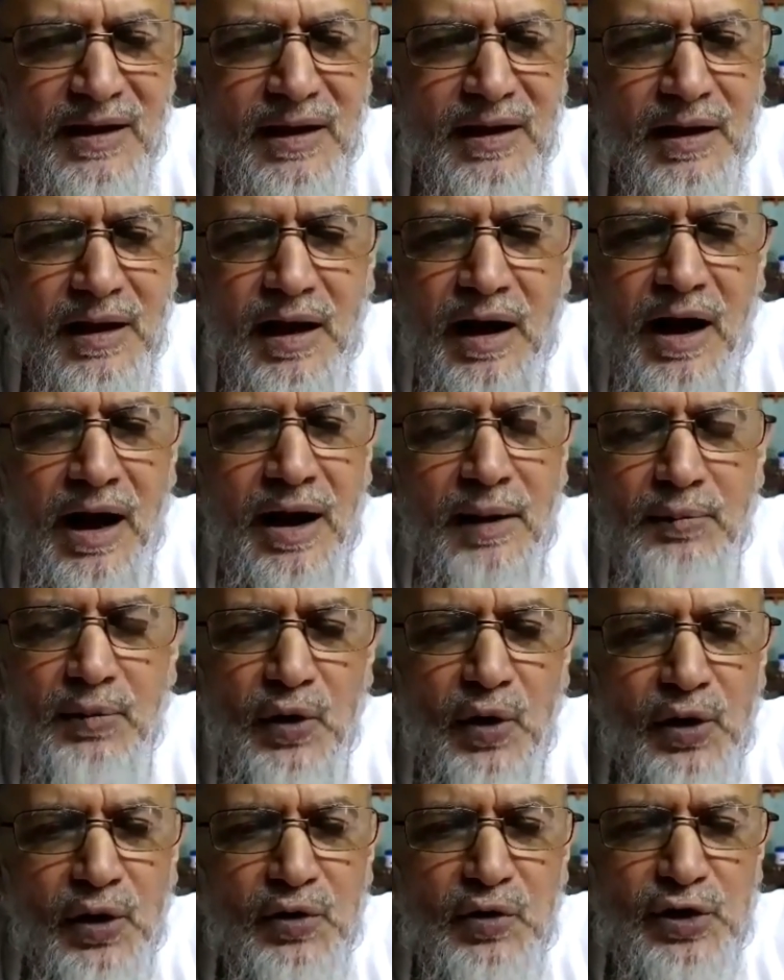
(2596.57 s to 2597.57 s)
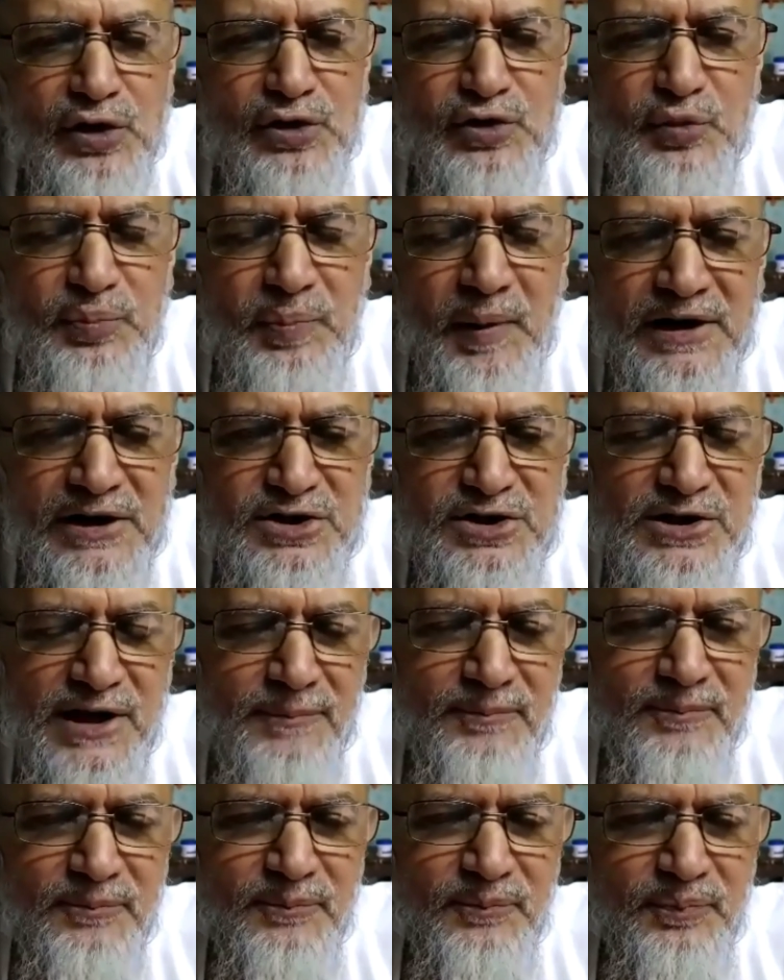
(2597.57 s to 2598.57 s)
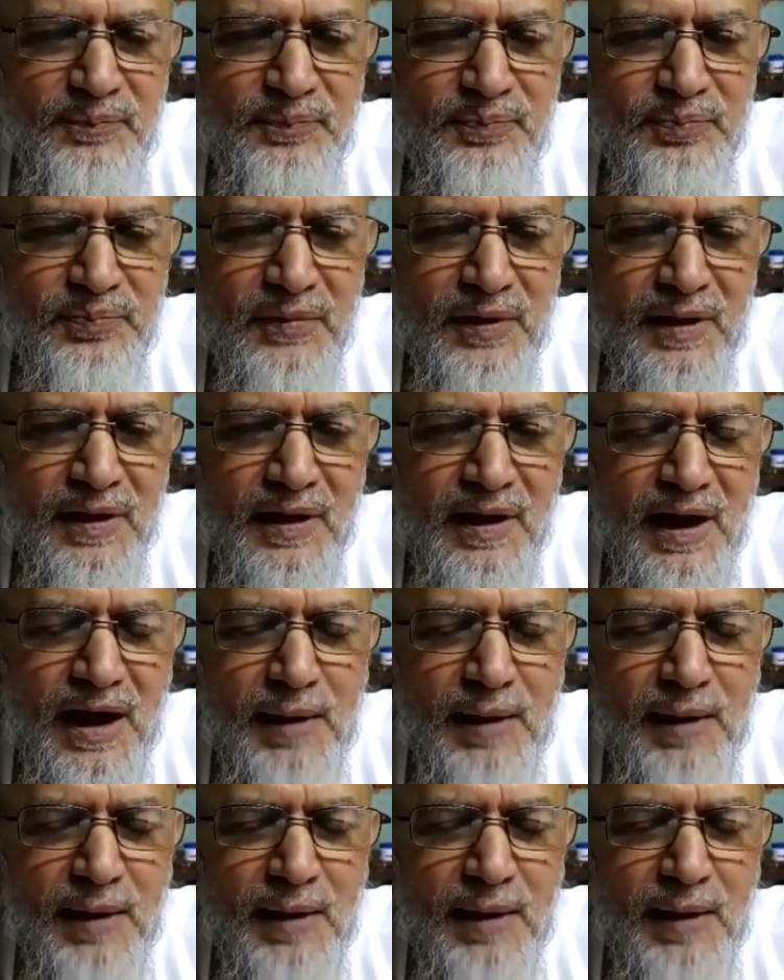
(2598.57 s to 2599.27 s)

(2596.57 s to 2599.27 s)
I am not going to punish them. I